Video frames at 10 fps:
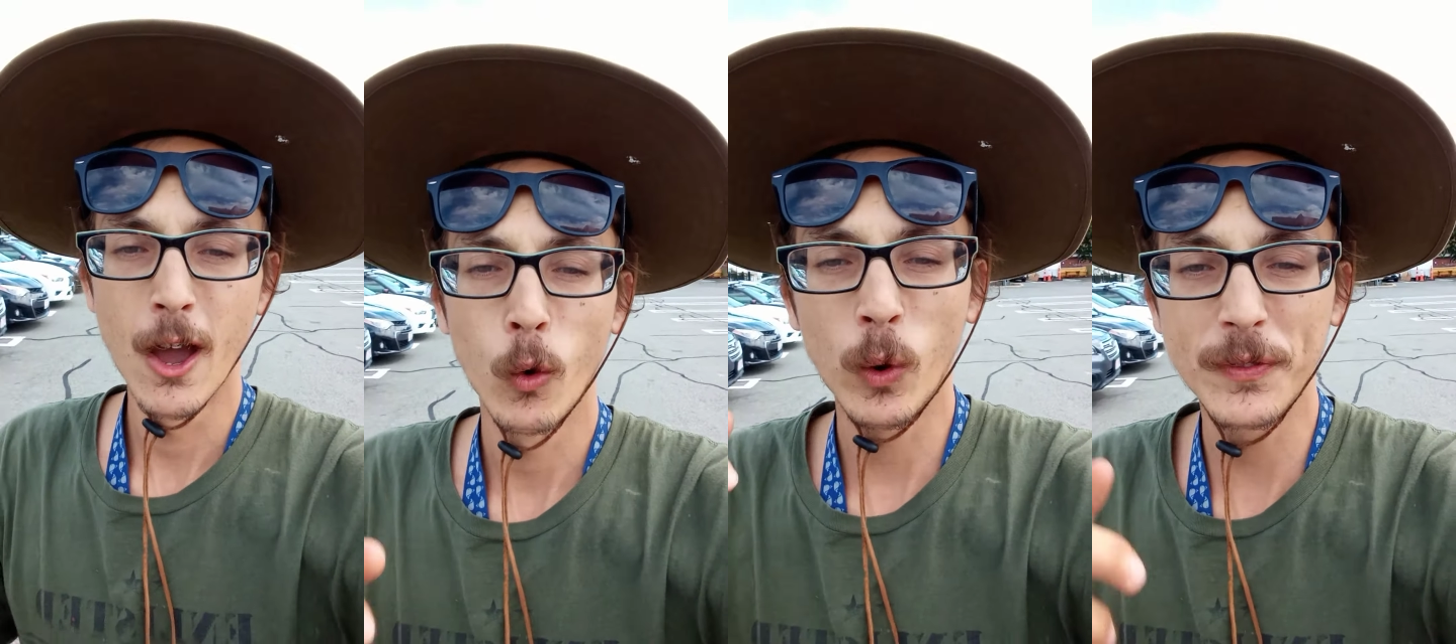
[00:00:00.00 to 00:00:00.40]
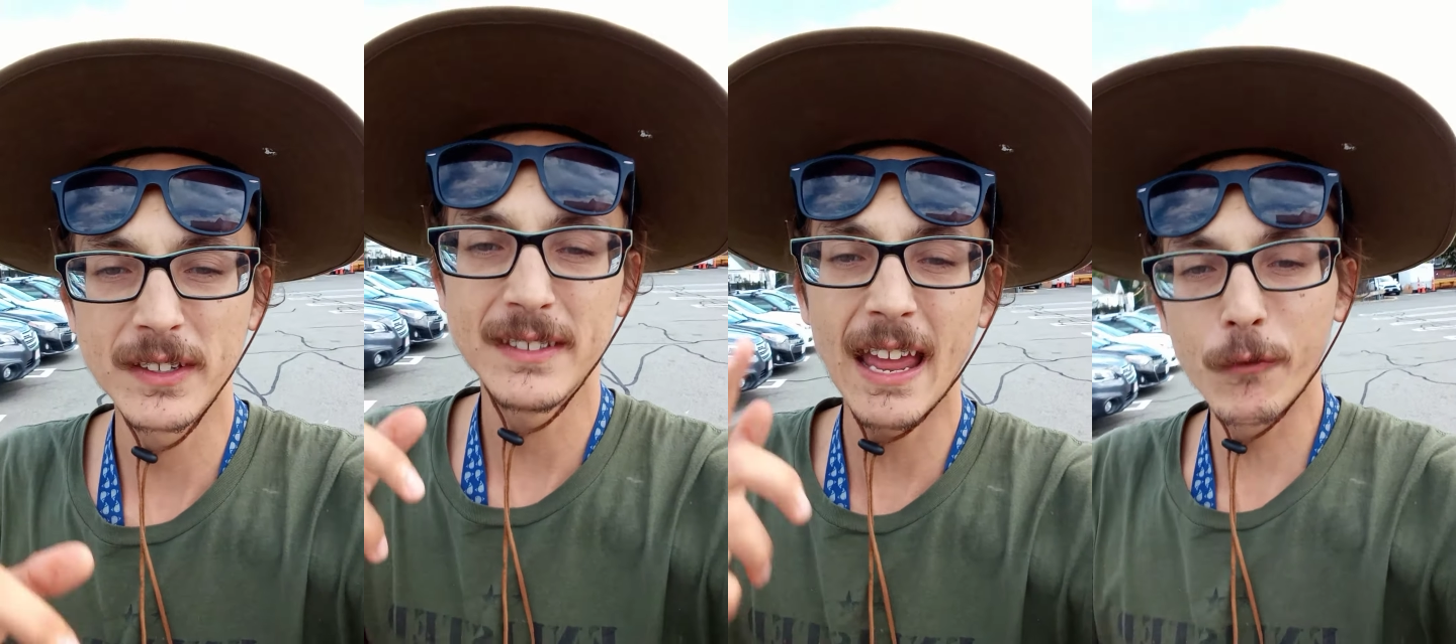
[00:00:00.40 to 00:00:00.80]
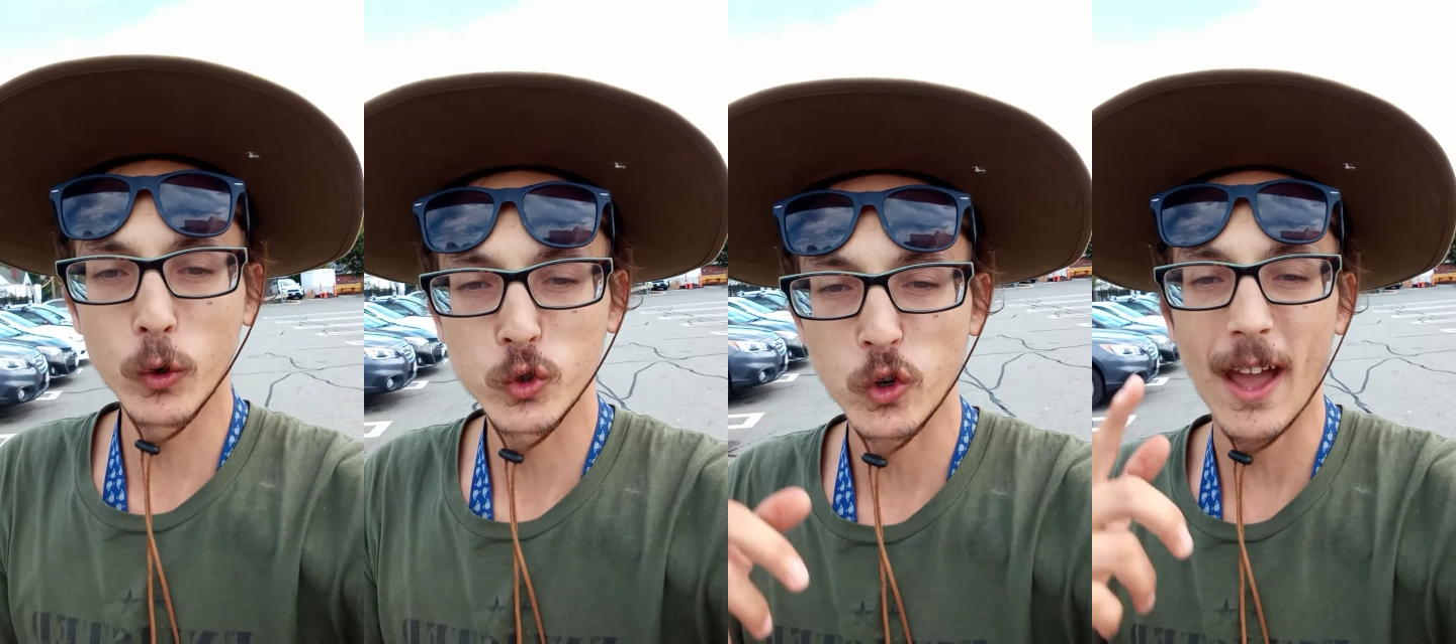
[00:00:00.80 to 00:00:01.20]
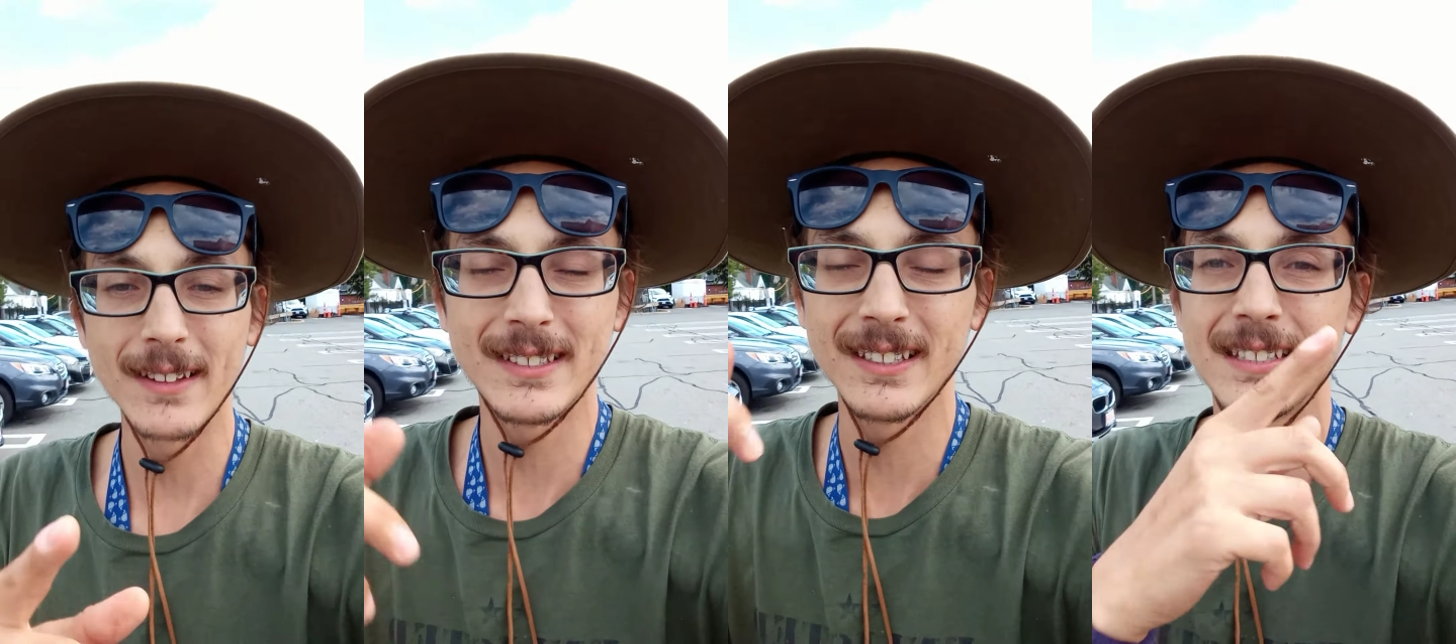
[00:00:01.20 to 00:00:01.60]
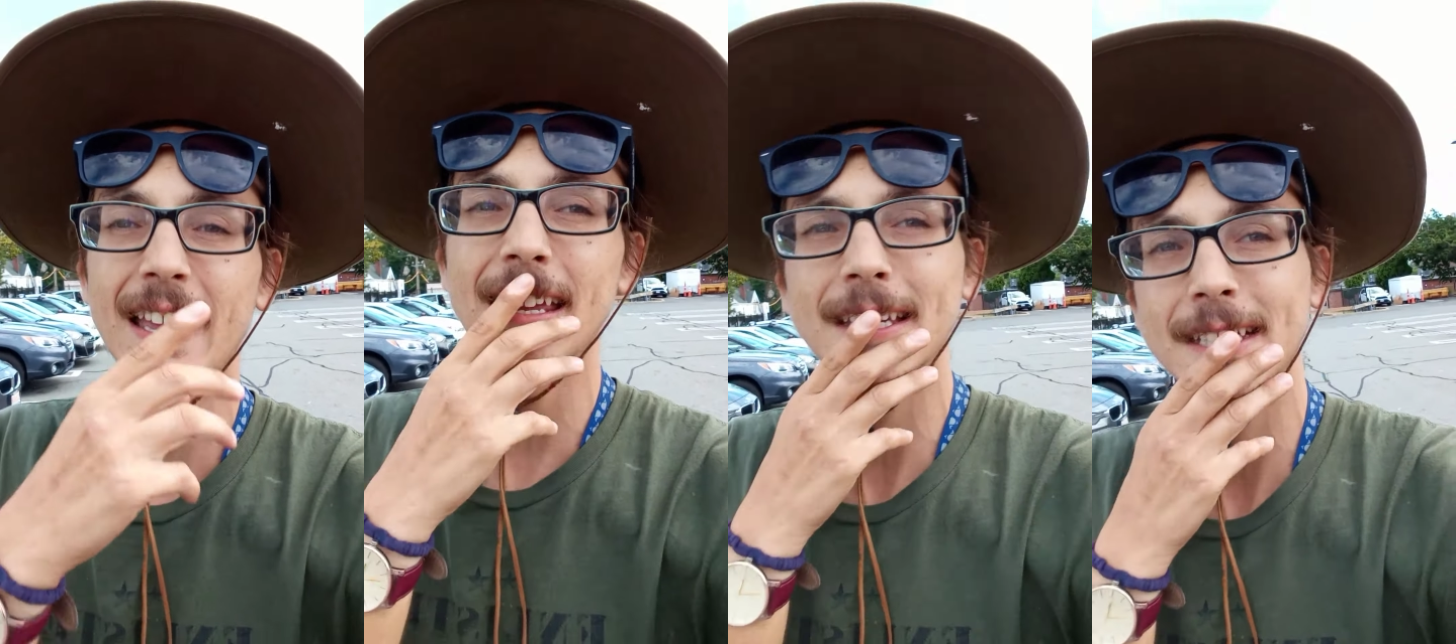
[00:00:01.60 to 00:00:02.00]
what the devil tried to
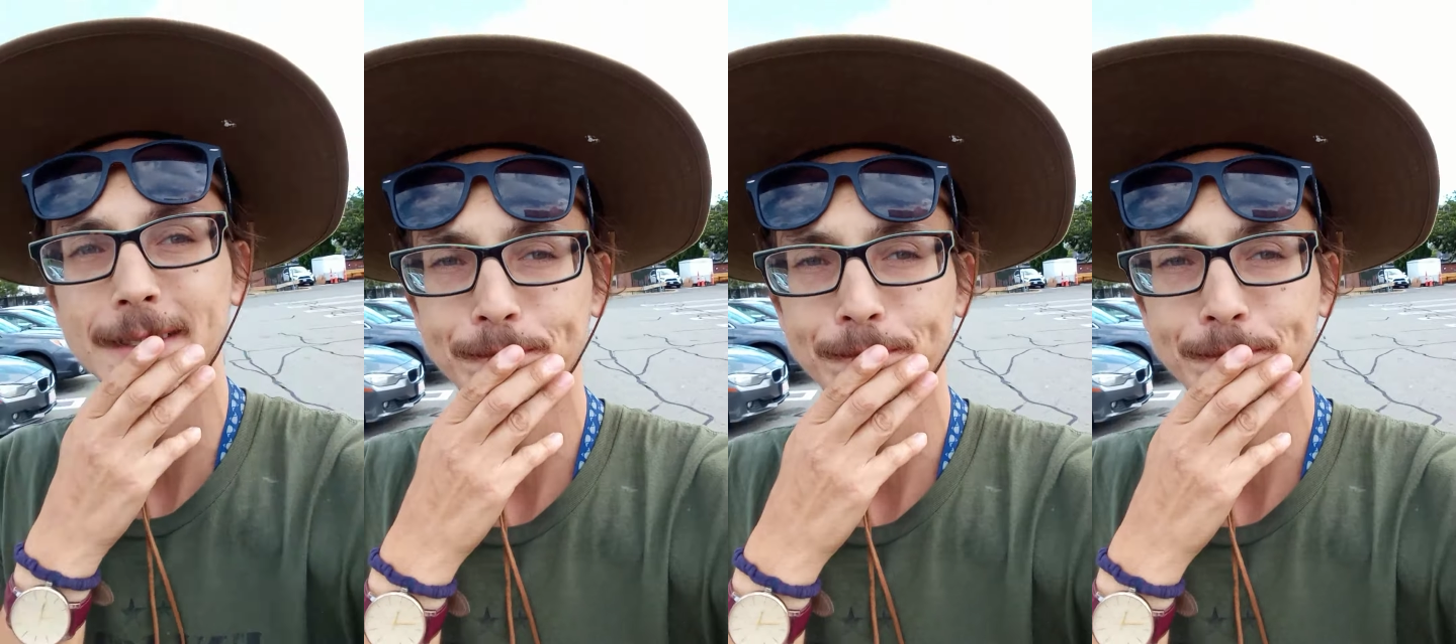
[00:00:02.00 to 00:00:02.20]
take.